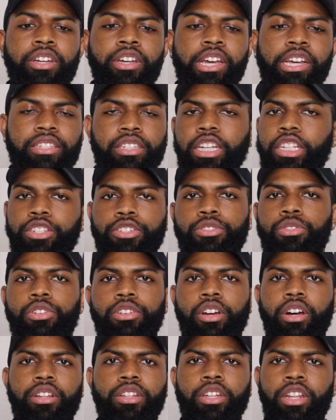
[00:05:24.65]
It's easy to throw
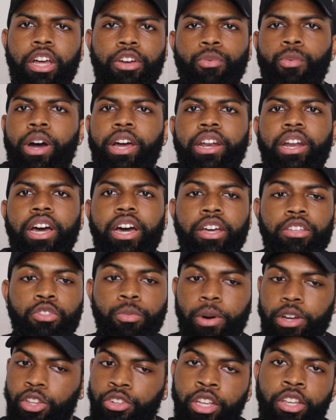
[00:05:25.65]
y'all in. Like, why not? You
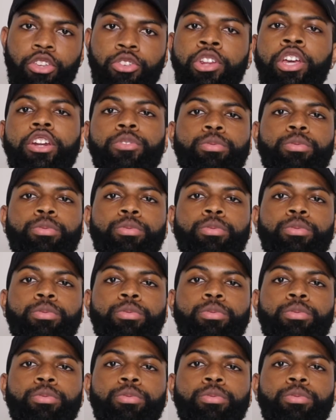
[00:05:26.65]
need